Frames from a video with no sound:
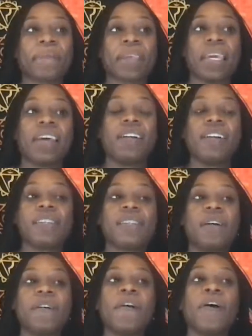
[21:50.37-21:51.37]

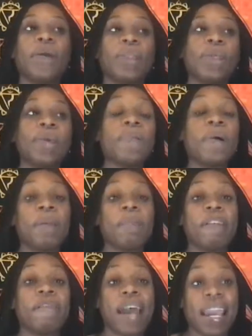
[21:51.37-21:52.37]
do you want to
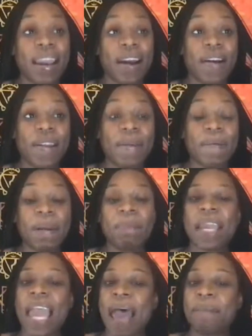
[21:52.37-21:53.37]
be right or do you want to
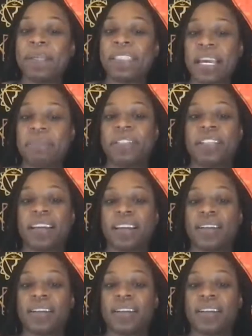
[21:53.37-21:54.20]
be happy? Type shit.